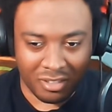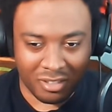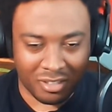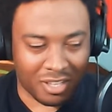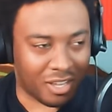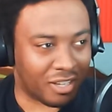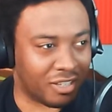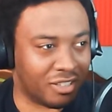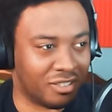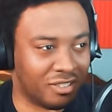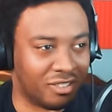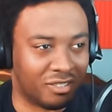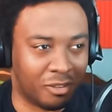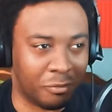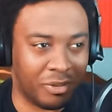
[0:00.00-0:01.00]

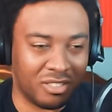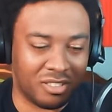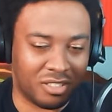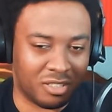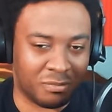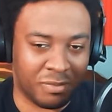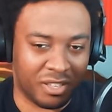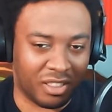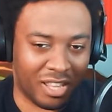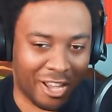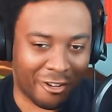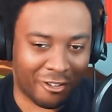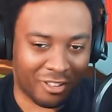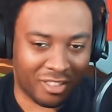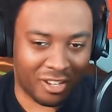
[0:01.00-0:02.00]
Yeah, the music is a bit
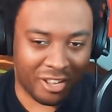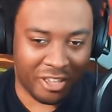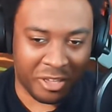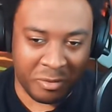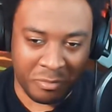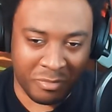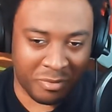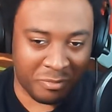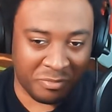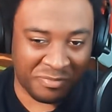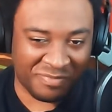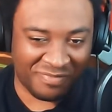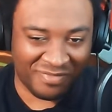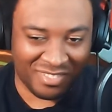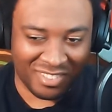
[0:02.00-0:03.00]
louder than him. And
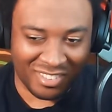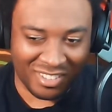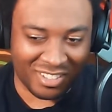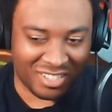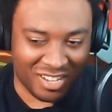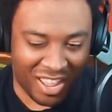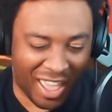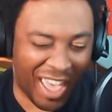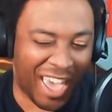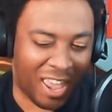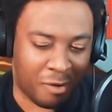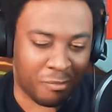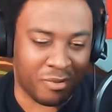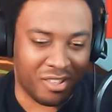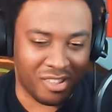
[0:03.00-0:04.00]
see how much it's Tad
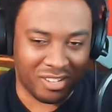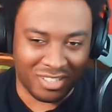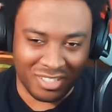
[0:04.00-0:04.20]
bit.